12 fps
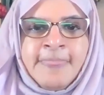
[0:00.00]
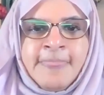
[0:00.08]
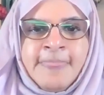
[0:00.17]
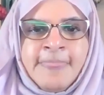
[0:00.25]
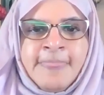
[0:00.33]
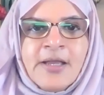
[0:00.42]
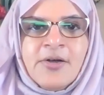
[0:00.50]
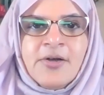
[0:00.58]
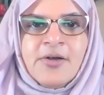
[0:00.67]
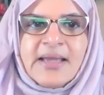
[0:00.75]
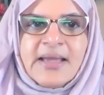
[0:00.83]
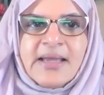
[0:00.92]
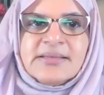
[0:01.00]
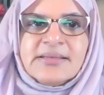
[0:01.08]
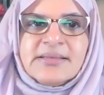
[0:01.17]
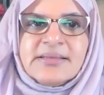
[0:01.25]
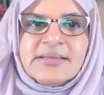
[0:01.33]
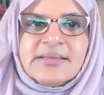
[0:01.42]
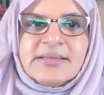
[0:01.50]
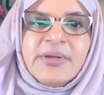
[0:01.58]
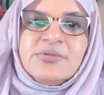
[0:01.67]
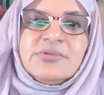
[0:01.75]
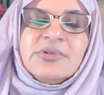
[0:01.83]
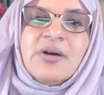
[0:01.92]
On the other hand, uh, when we
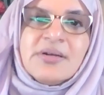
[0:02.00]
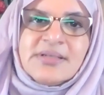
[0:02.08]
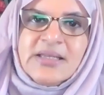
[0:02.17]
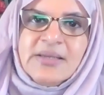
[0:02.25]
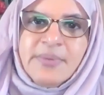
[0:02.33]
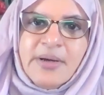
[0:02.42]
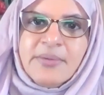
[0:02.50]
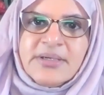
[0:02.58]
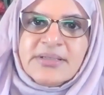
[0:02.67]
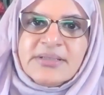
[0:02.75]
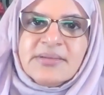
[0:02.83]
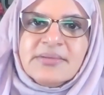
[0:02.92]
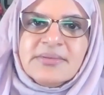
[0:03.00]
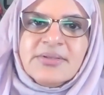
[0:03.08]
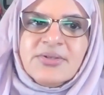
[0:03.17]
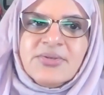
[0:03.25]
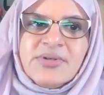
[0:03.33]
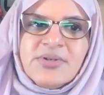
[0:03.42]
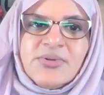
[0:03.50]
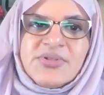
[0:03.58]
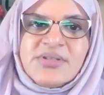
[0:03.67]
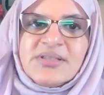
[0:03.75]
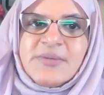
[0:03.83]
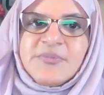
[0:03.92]
do not keep our word, you know, it
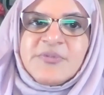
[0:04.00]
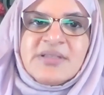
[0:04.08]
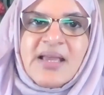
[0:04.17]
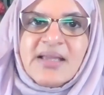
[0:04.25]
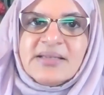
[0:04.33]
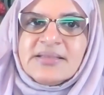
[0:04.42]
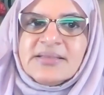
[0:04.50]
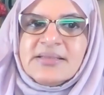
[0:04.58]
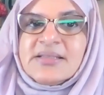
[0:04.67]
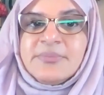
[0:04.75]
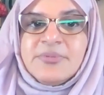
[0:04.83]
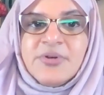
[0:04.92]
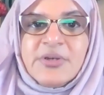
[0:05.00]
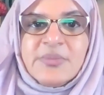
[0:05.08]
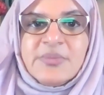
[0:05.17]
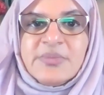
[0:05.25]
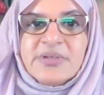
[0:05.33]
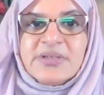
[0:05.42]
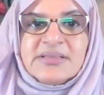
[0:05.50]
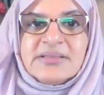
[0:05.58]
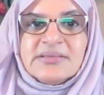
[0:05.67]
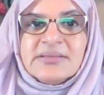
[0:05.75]
causes upset, disappointment,